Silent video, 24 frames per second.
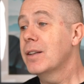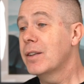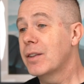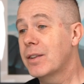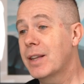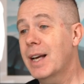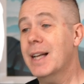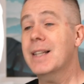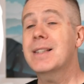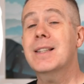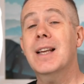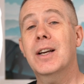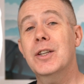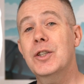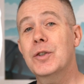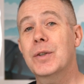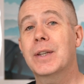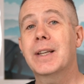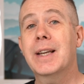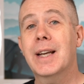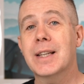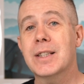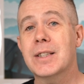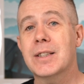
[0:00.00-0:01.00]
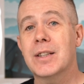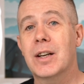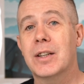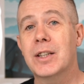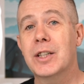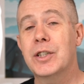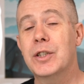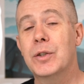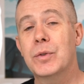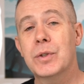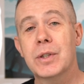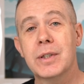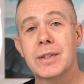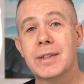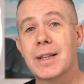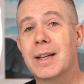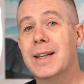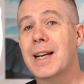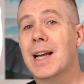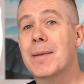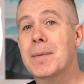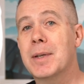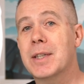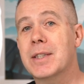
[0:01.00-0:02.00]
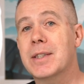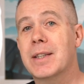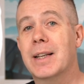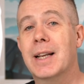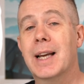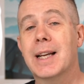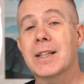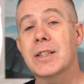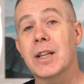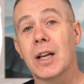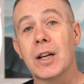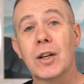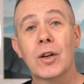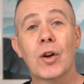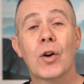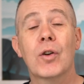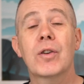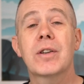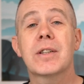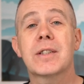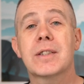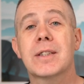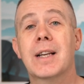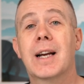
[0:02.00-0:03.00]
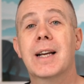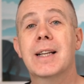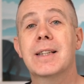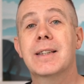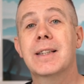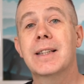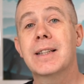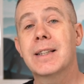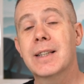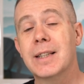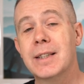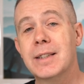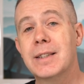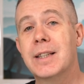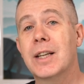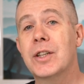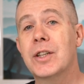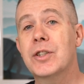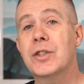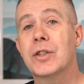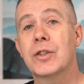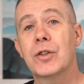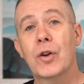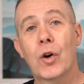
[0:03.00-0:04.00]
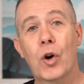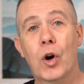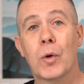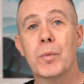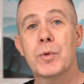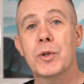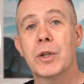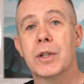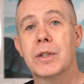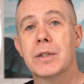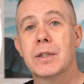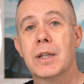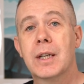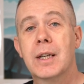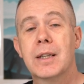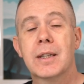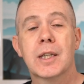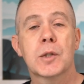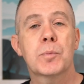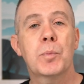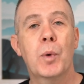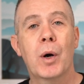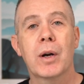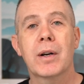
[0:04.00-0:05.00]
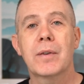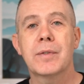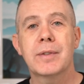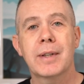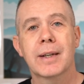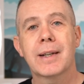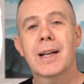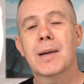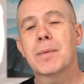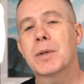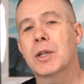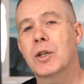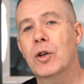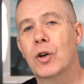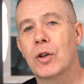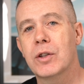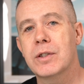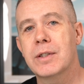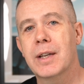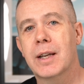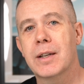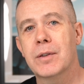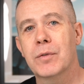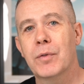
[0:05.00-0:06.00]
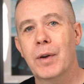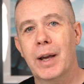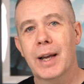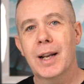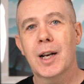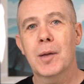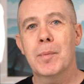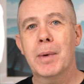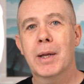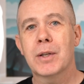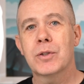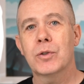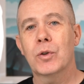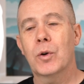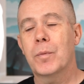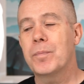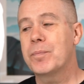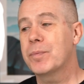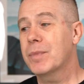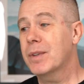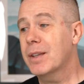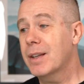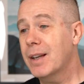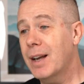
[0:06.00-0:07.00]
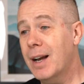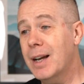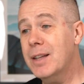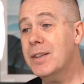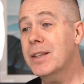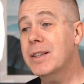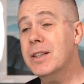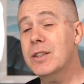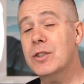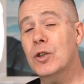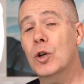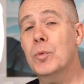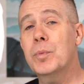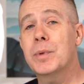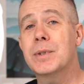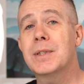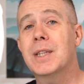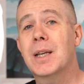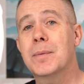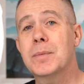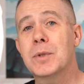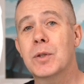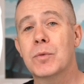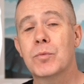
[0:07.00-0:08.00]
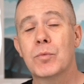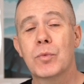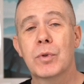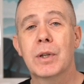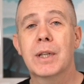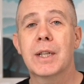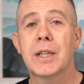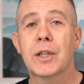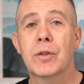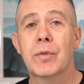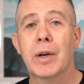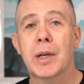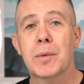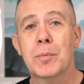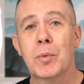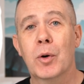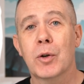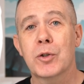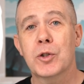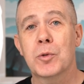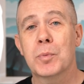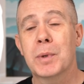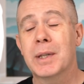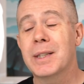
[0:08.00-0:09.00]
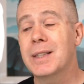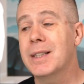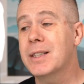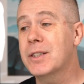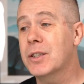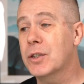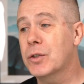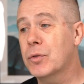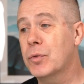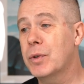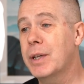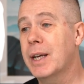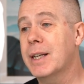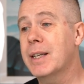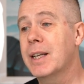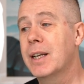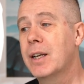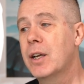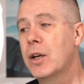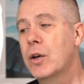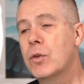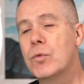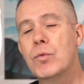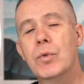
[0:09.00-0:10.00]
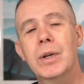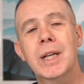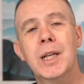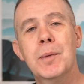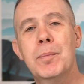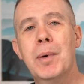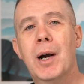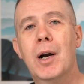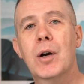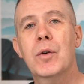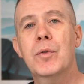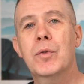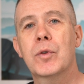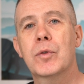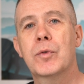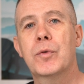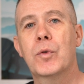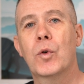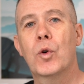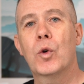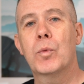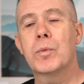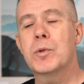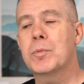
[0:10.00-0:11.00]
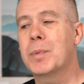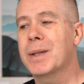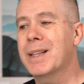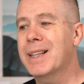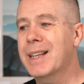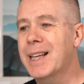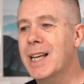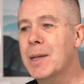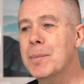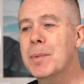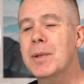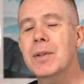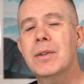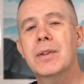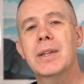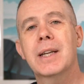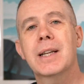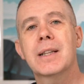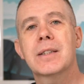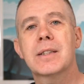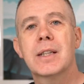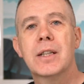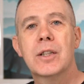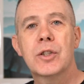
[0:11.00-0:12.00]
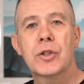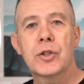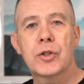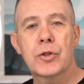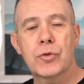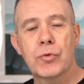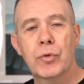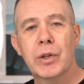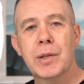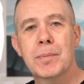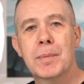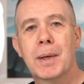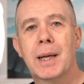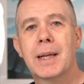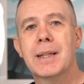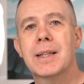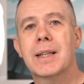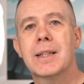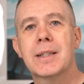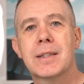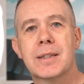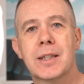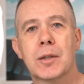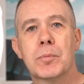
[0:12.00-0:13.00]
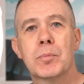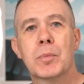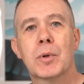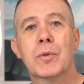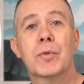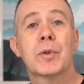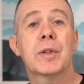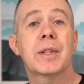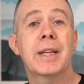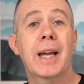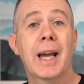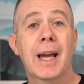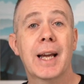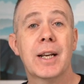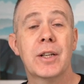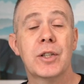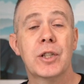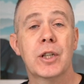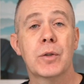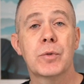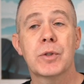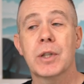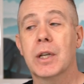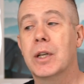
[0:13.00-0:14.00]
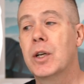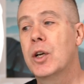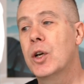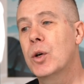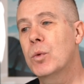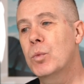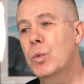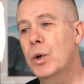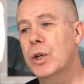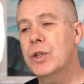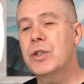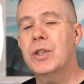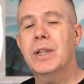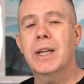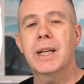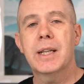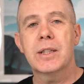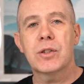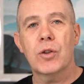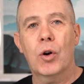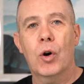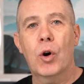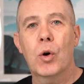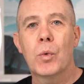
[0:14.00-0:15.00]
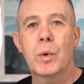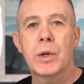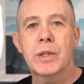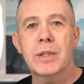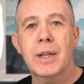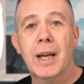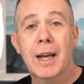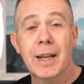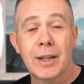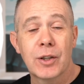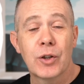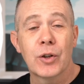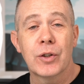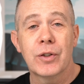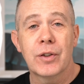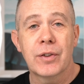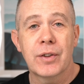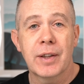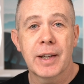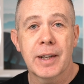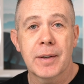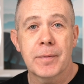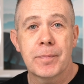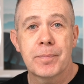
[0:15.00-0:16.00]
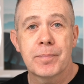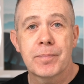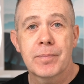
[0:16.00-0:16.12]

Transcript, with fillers: That's how you can get started using dynamic selects alongside the condition options that's part of dynamic content for Elementor. I think this opens up some really great possibilities to create really powerful forms, but keeping things streamlined and simple for the end user, which is always a good thing.